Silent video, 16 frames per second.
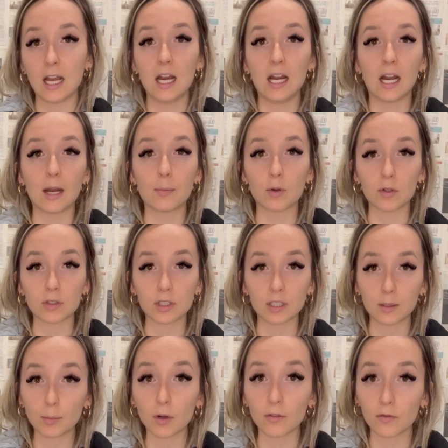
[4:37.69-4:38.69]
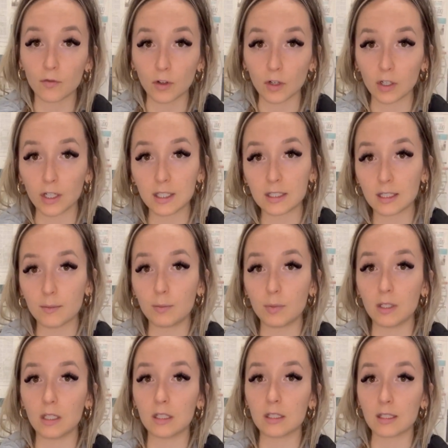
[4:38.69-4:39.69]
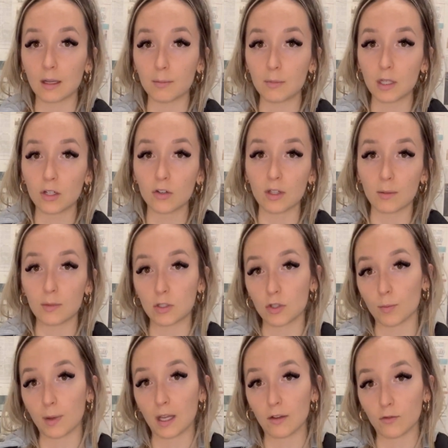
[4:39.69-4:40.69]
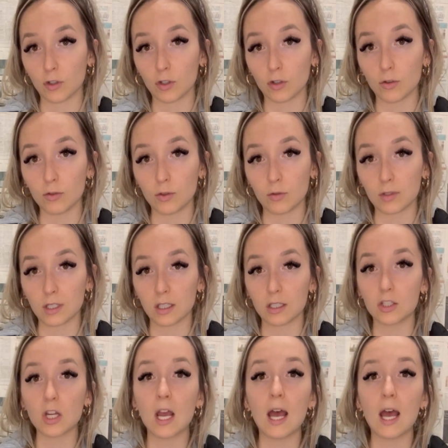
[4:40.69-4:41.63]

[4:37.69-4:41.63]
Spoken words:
I personally prefer it to be sub-metered. That means you're paying for your own usage.